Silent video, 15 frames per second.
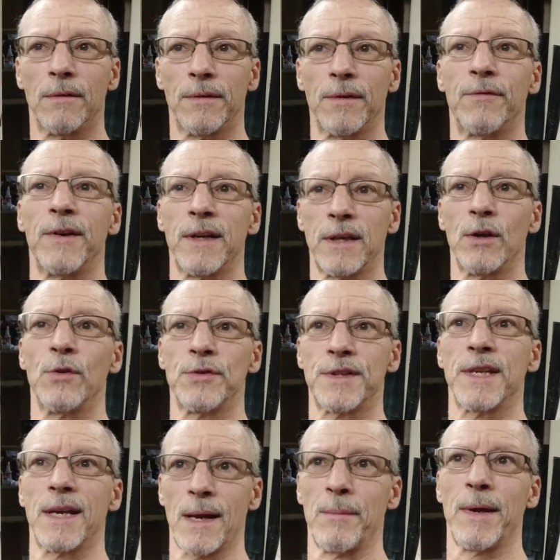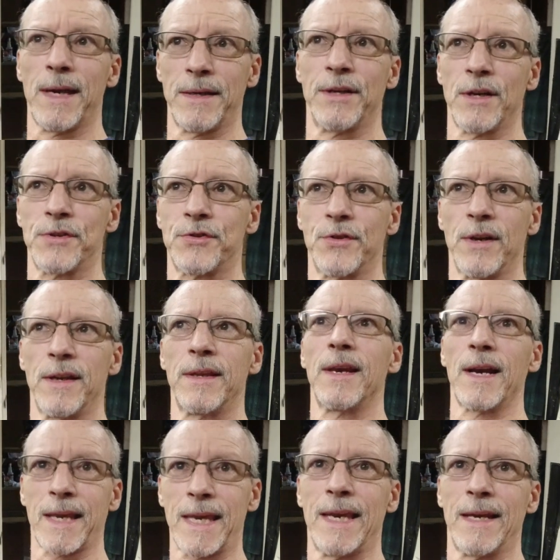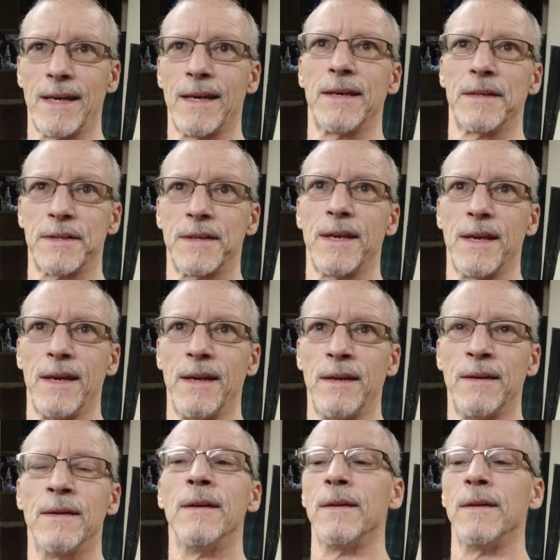the videos that I made yesterday that I can't edit today,